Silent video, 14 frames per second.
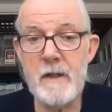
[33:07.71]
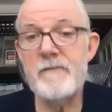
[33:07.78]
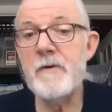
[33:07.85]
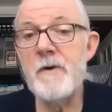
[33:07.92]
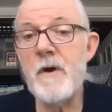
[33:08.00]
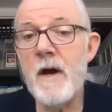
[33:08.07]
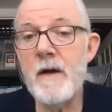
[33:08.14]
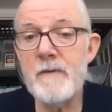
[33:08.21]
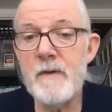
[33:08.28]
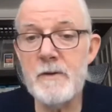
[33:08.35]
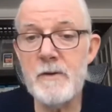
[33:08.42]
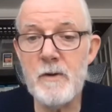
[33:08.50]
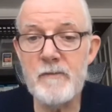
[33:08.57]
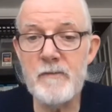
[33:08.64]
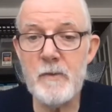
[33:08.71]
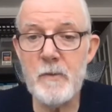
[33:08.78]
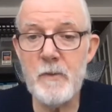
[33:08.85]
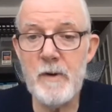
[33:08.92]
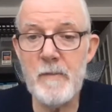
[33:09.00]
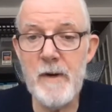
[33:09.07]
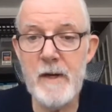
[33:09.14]
If you're not, then you don't have to
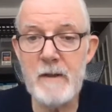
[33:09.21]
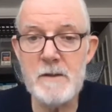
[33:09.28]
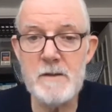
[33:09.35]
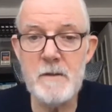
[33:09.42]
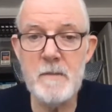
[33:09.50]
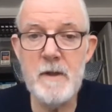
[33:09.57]
worry about it so